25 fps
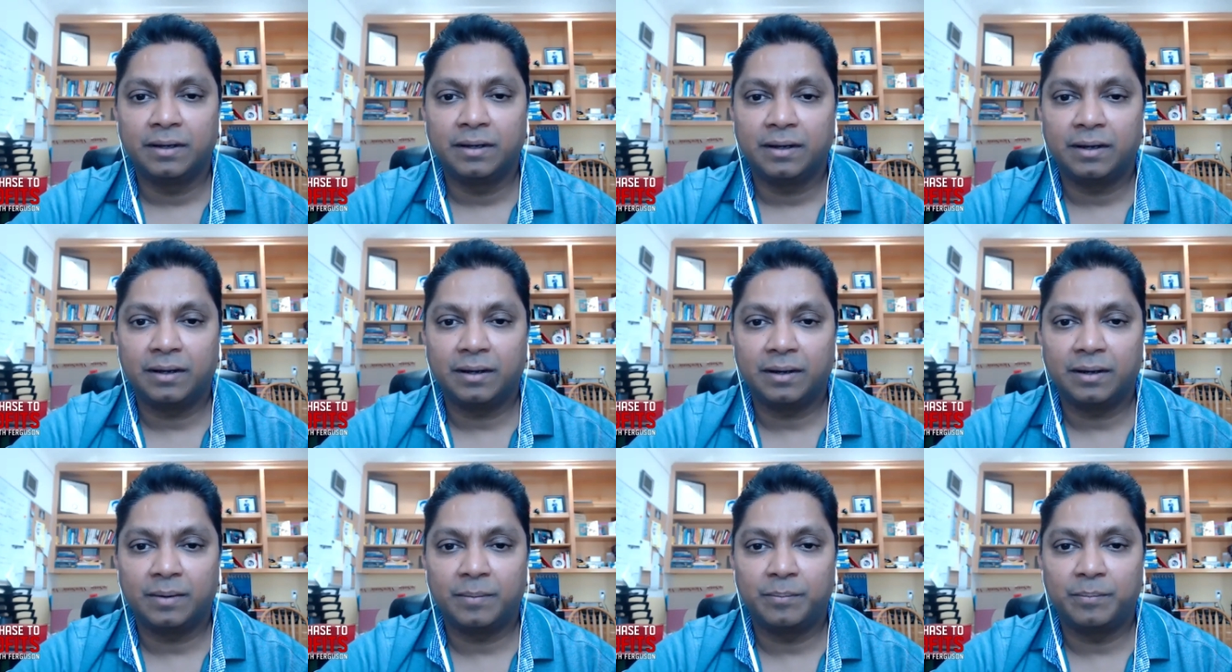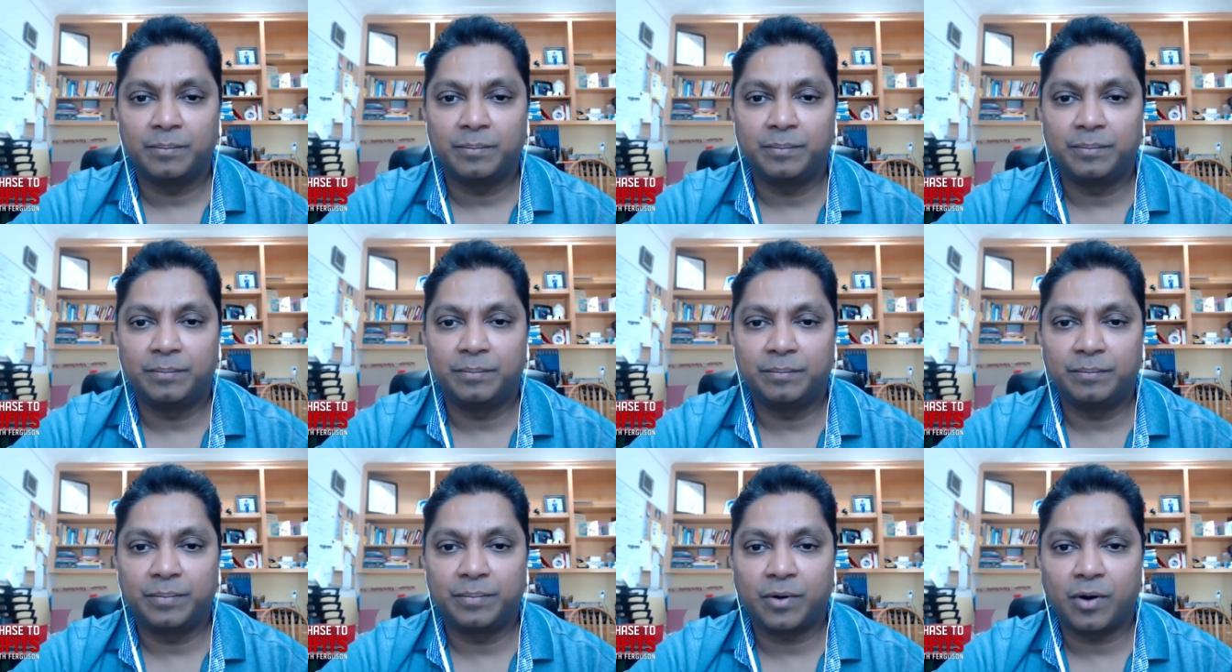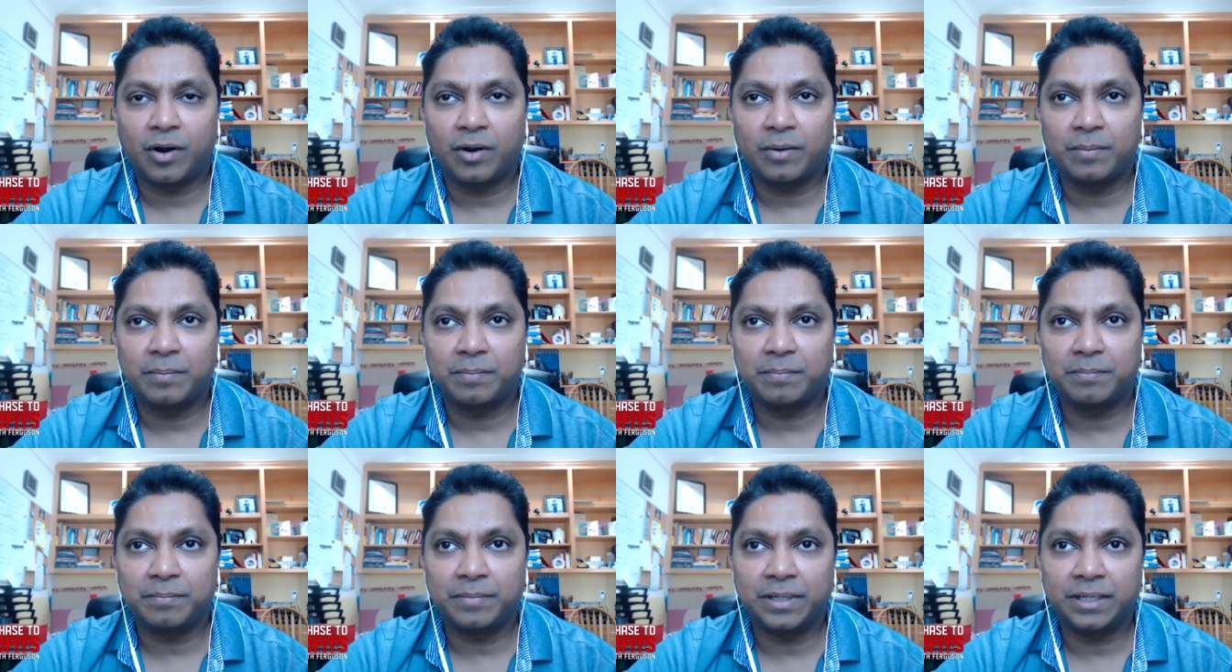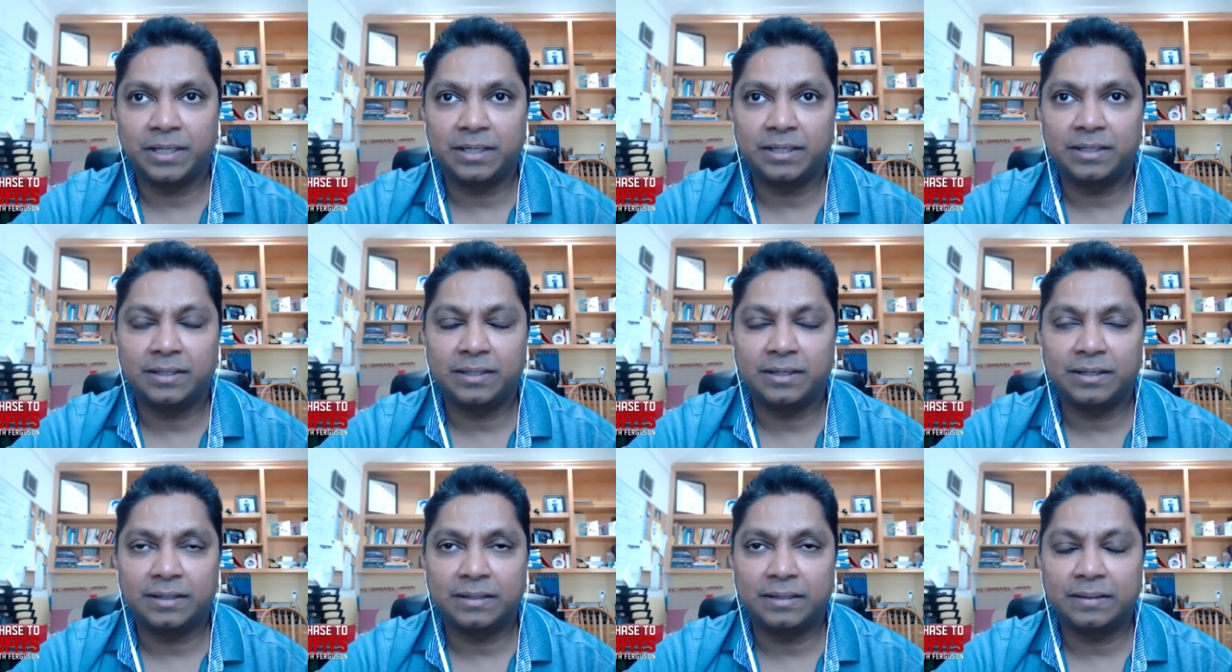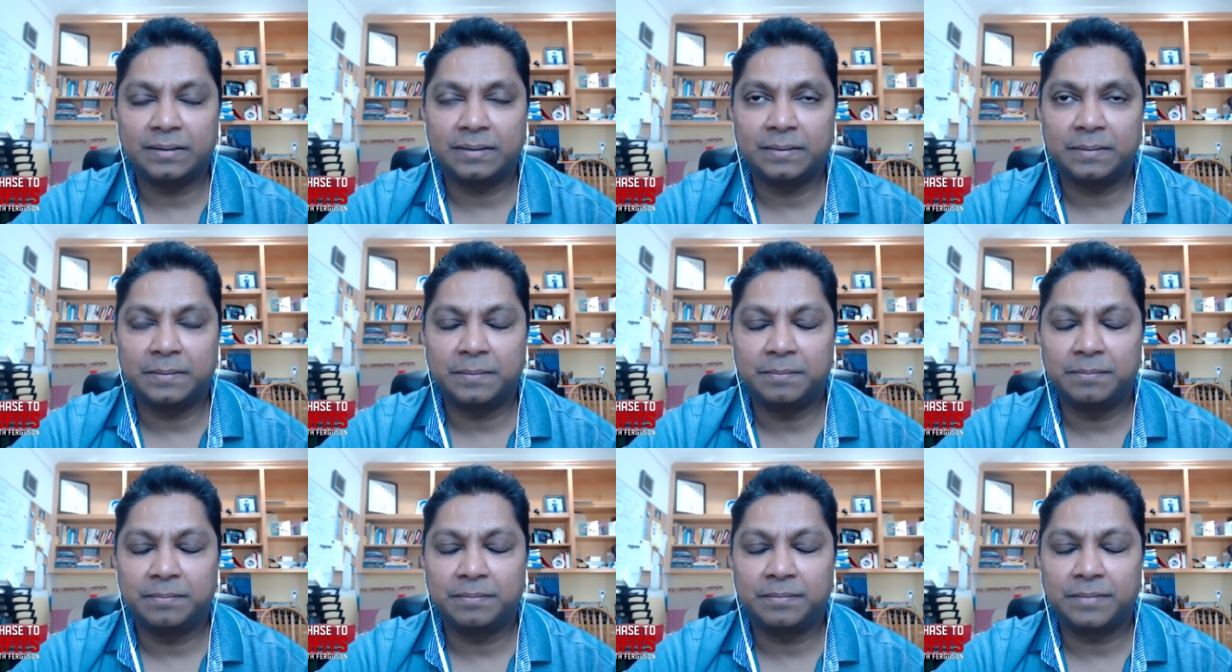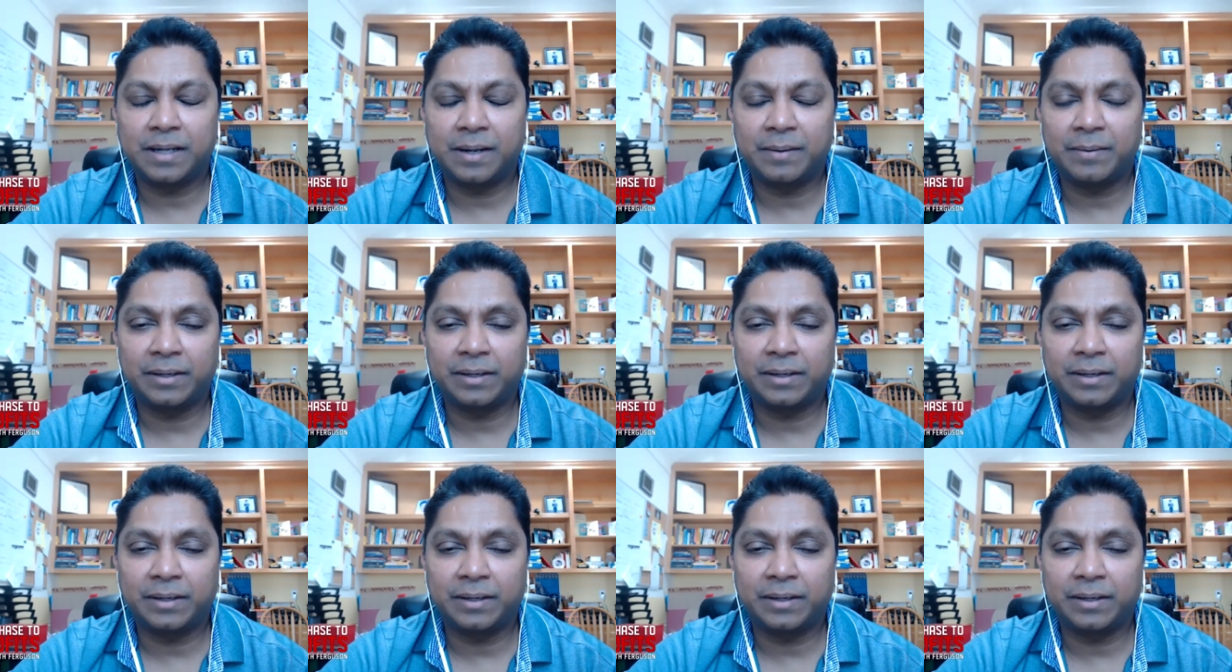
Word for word: um, brought me uh, i mean